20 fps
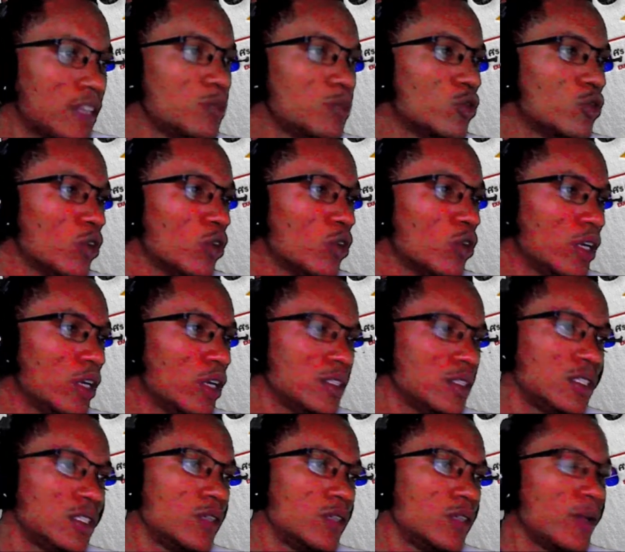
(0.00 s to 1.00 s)
on and see
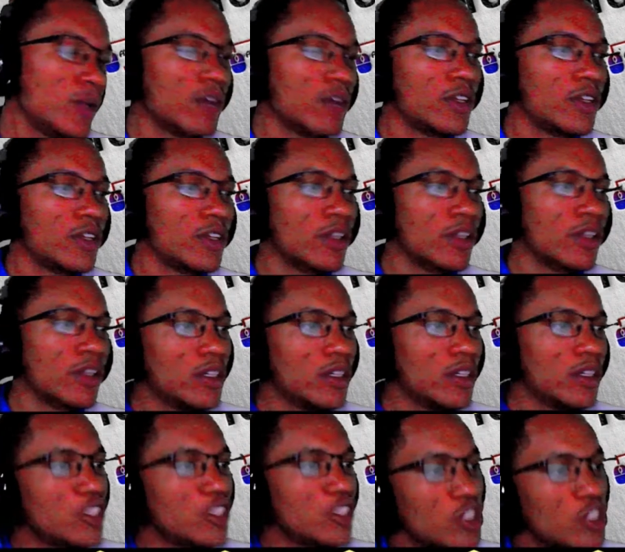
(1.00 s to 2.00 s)
if we have another
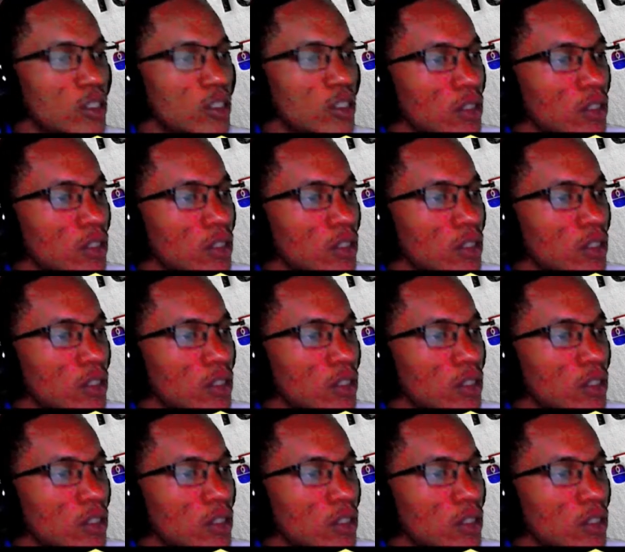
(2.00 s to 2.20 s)
addition